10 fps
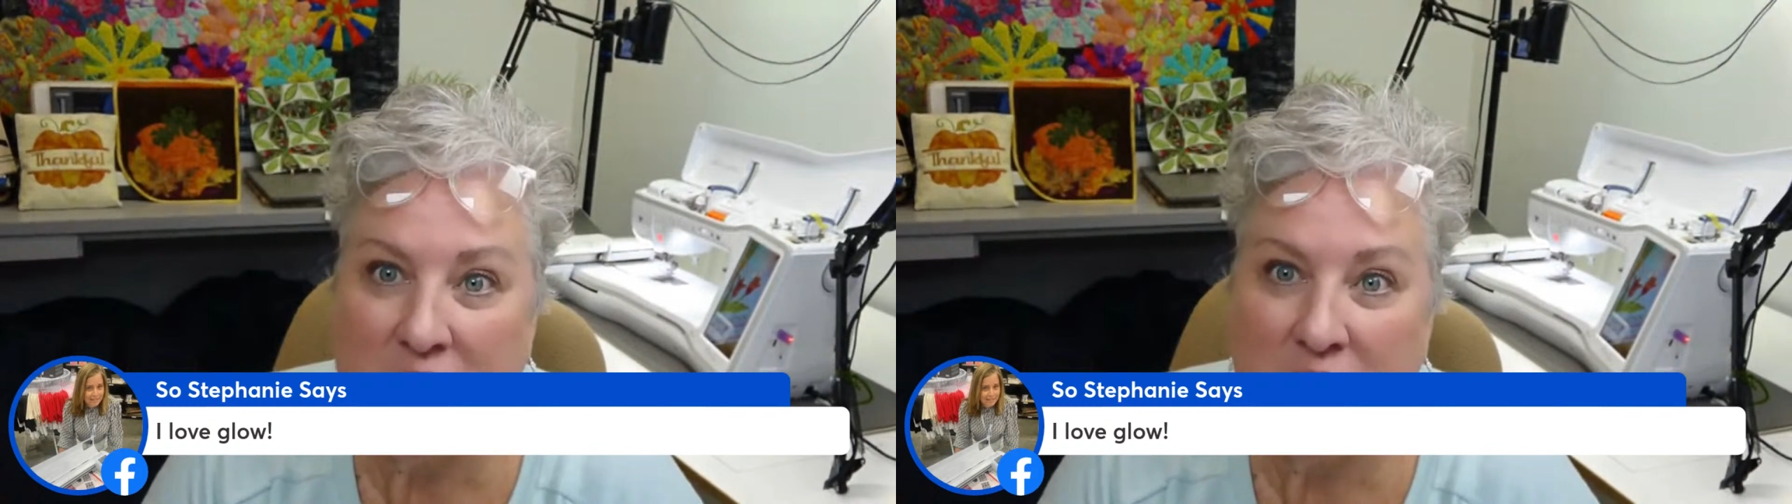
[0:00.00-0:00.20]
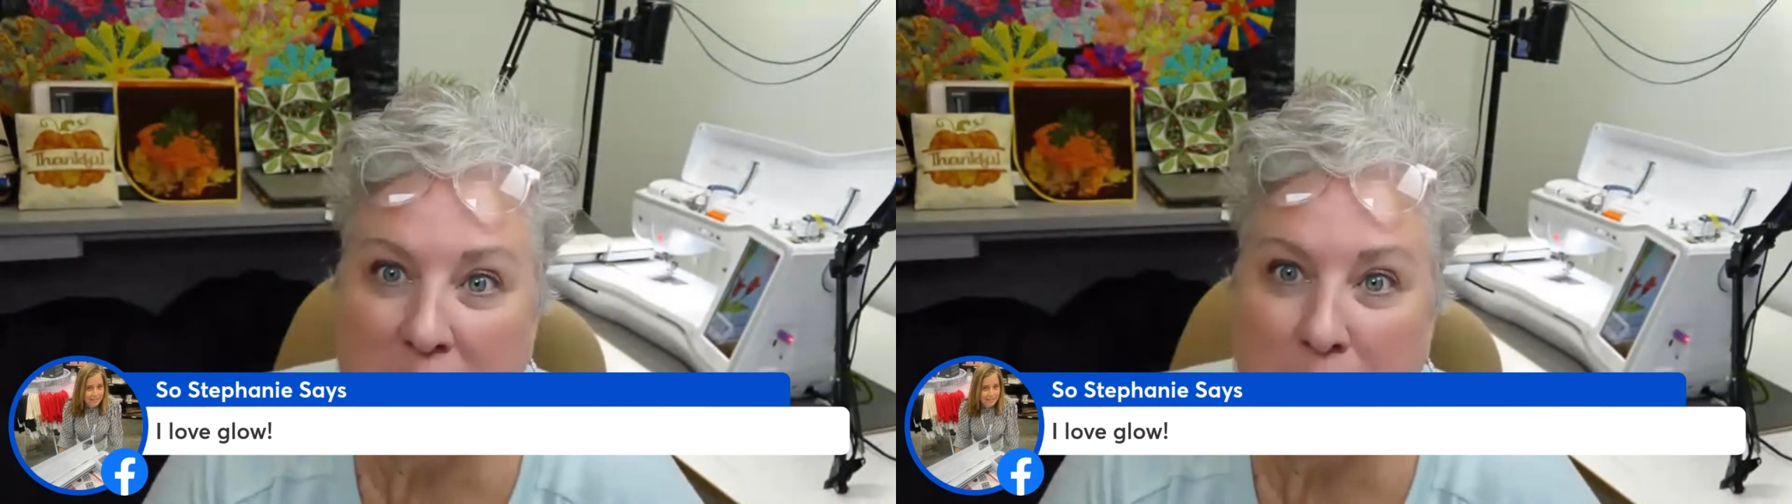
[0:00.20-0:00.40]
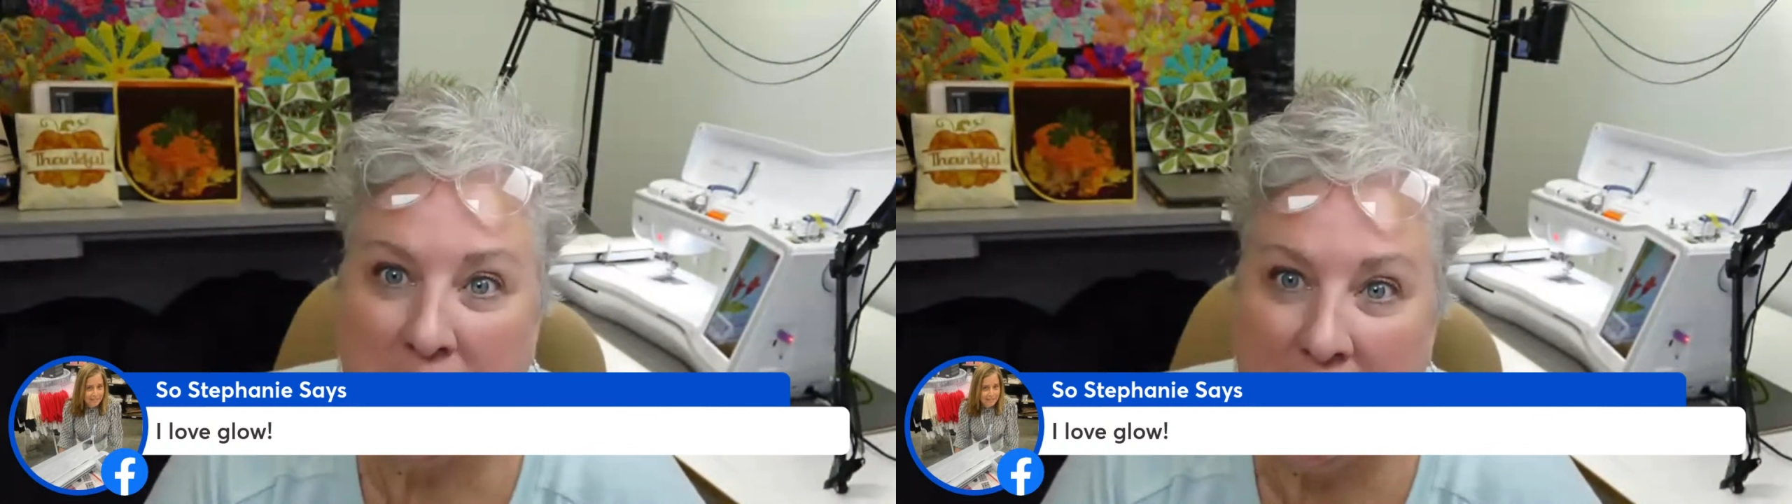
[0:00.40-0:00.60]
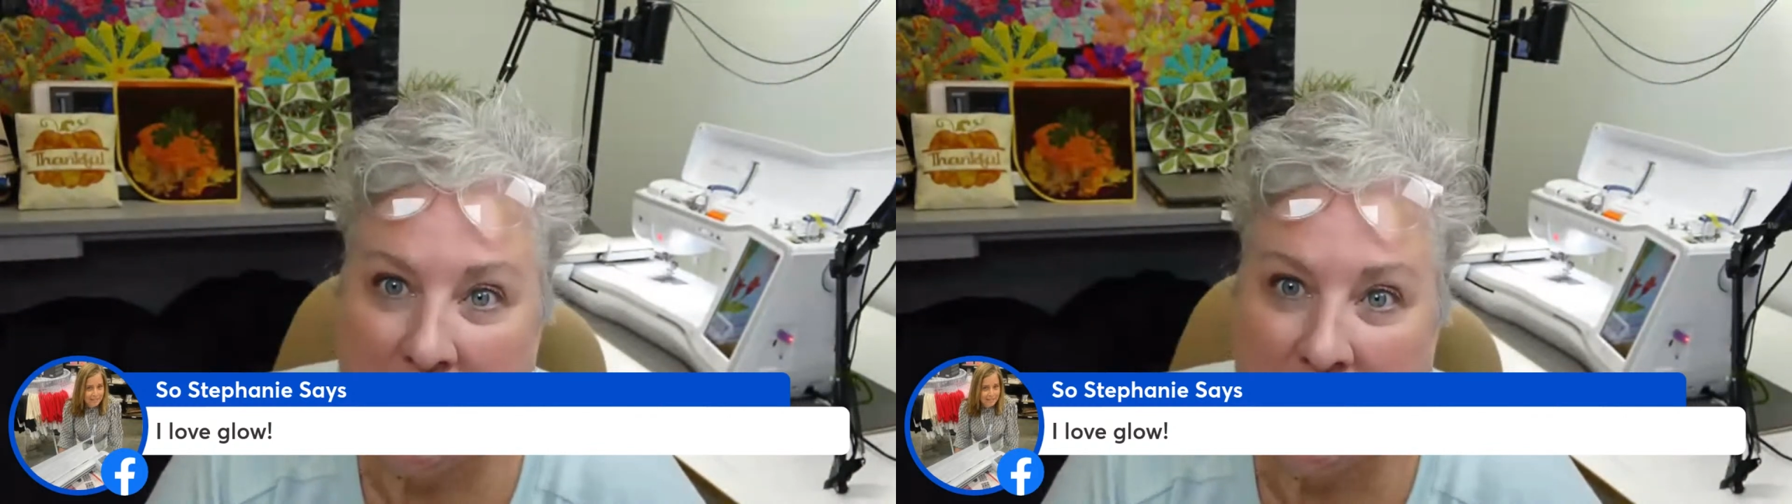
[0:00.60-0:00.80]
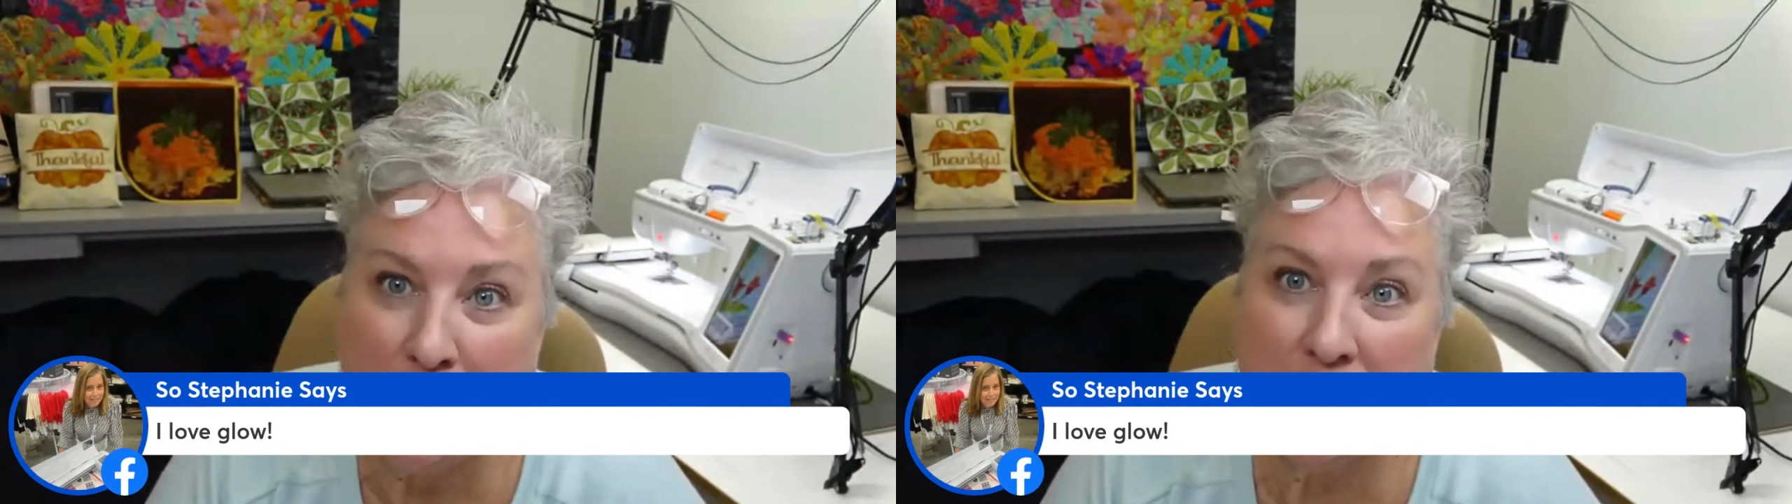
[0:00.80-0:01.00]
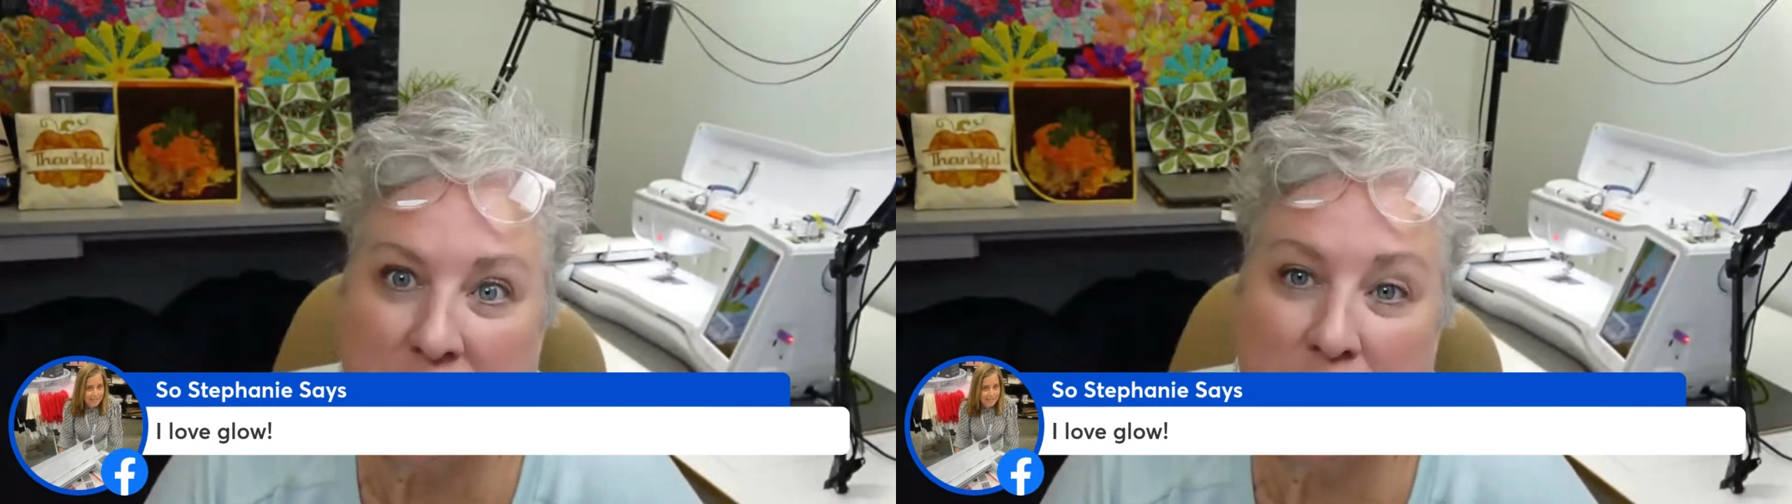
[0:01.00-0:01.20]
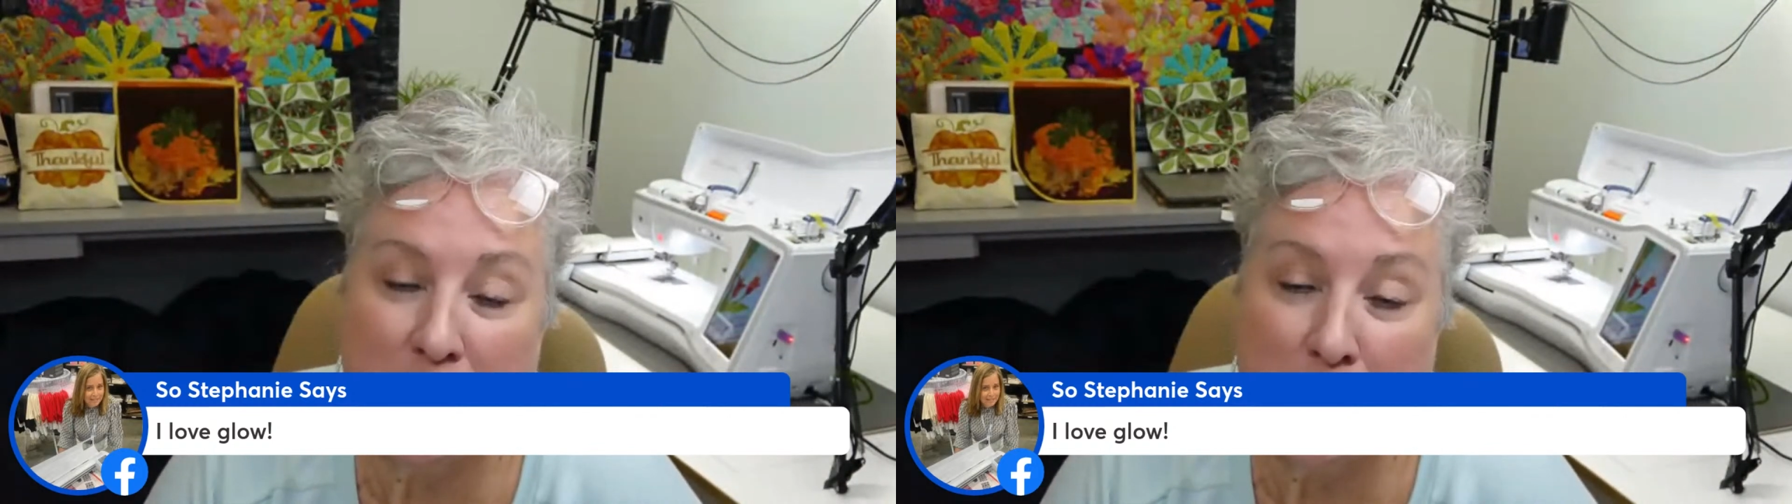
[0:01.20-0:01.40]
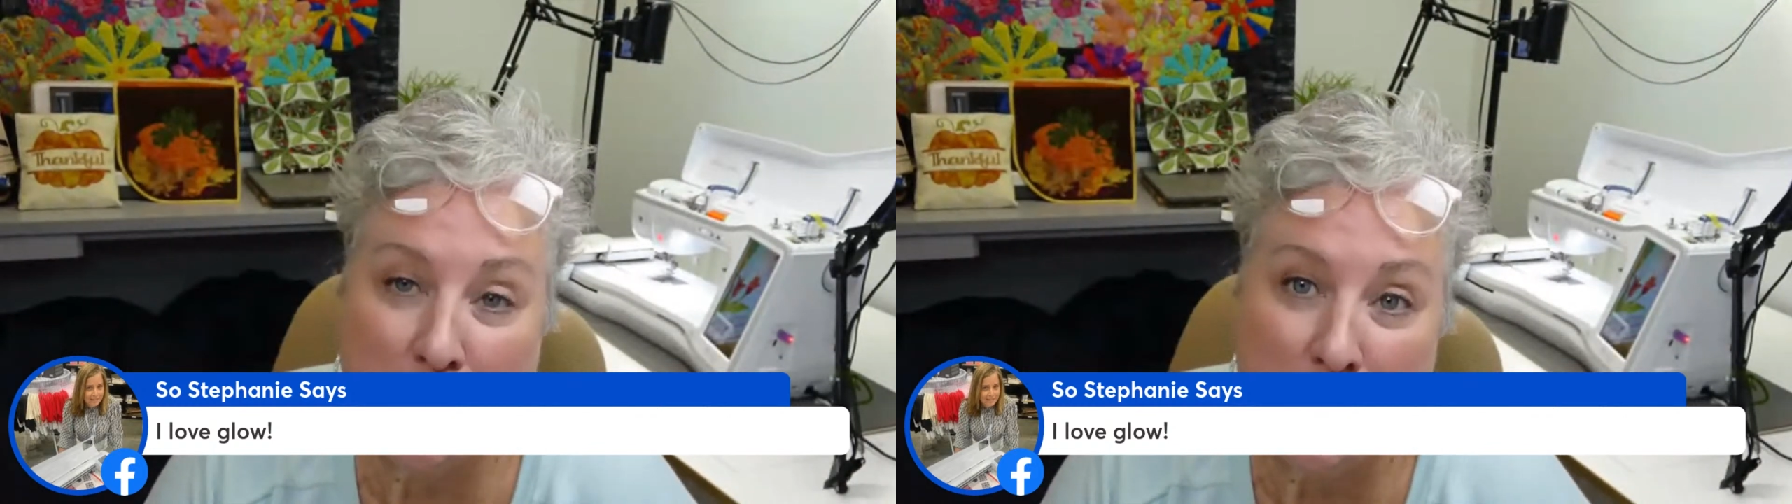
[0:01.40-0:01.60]
She's going to be hanging out with us on the
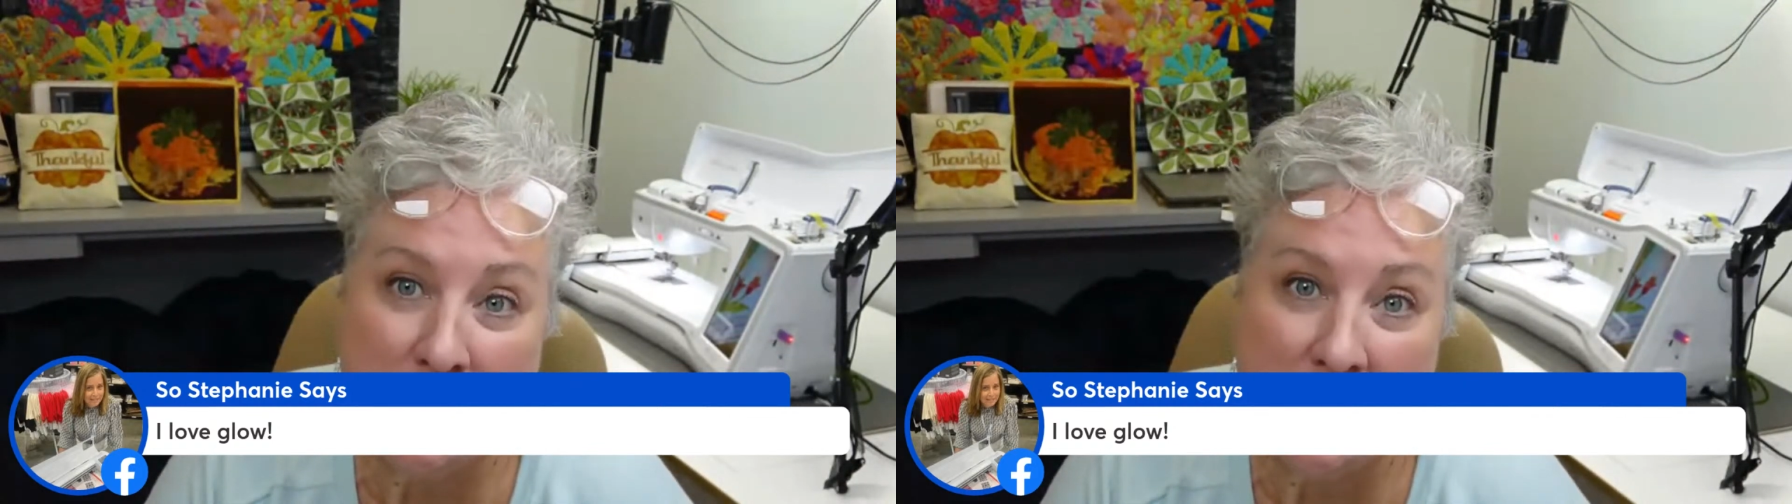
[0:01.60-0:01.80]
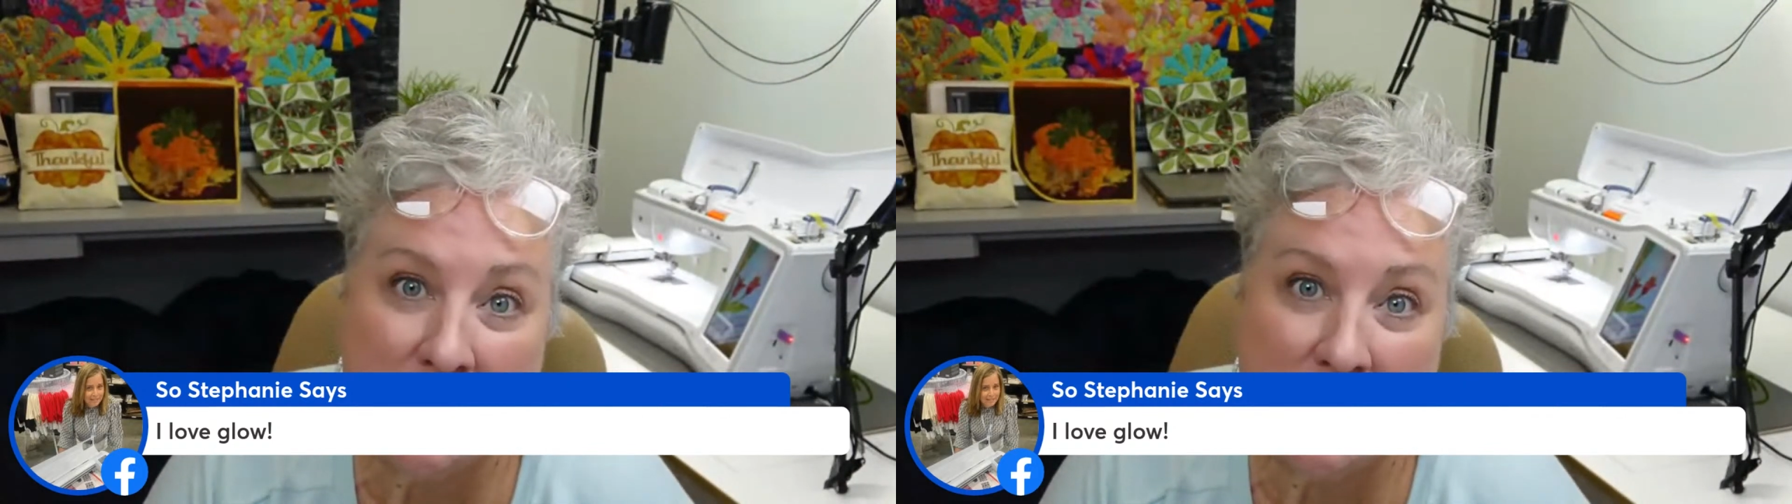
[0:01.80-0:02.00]
cruises at